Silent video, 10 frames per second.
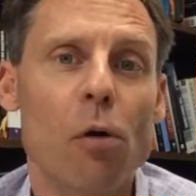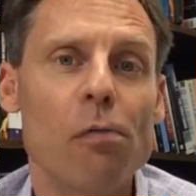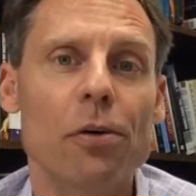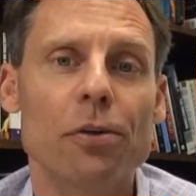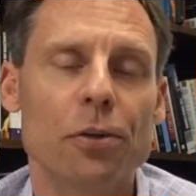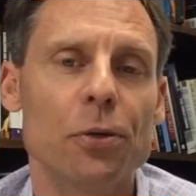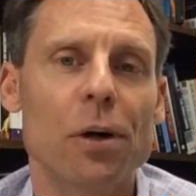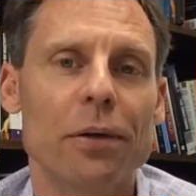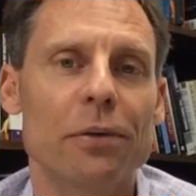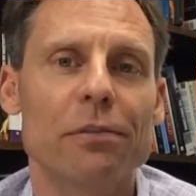over
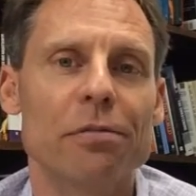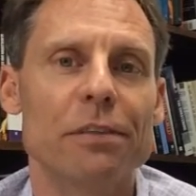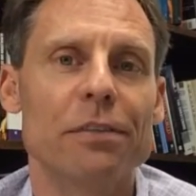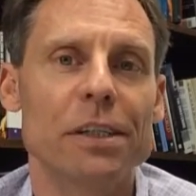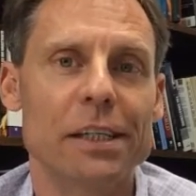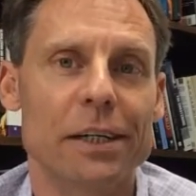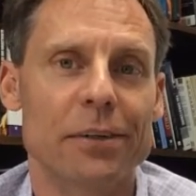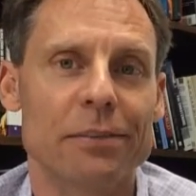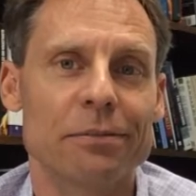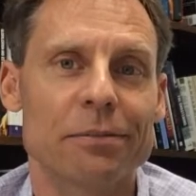250 years